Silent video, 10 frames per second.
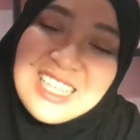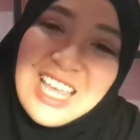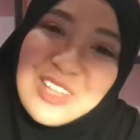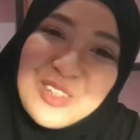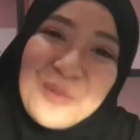
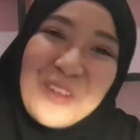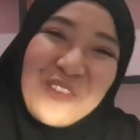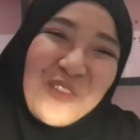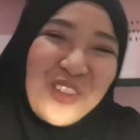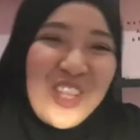Thank you so
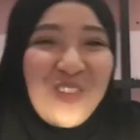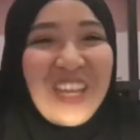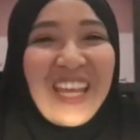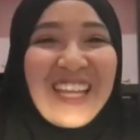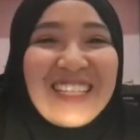much for
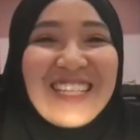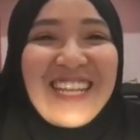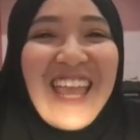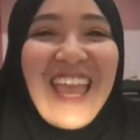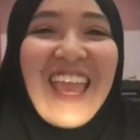tuning in
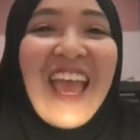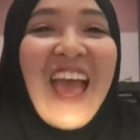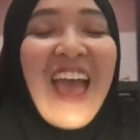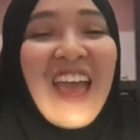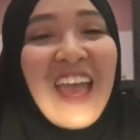today,
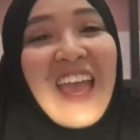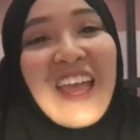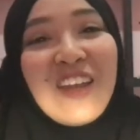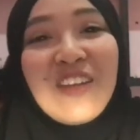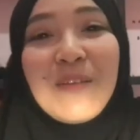
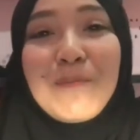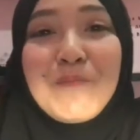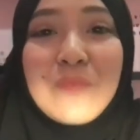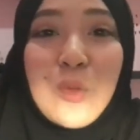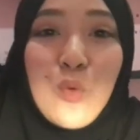and
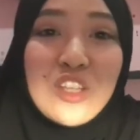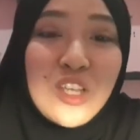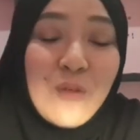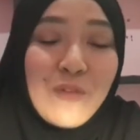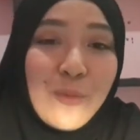watch
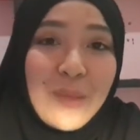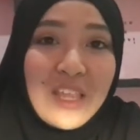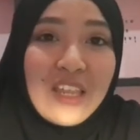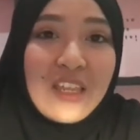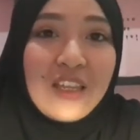out for
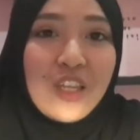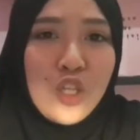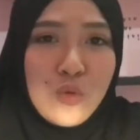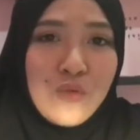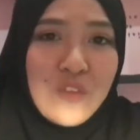my
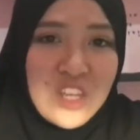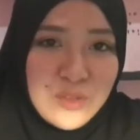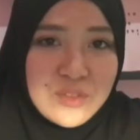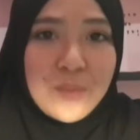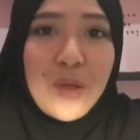new
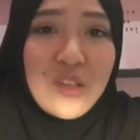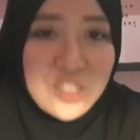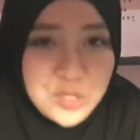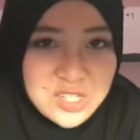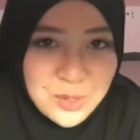videos about
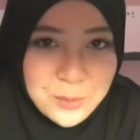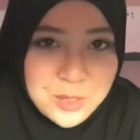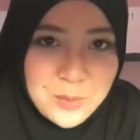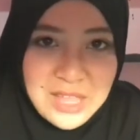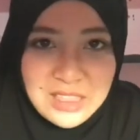Catrice
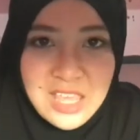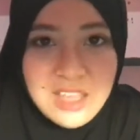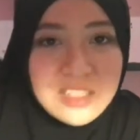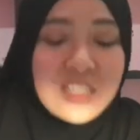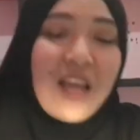
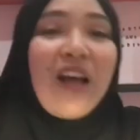Cosmetics.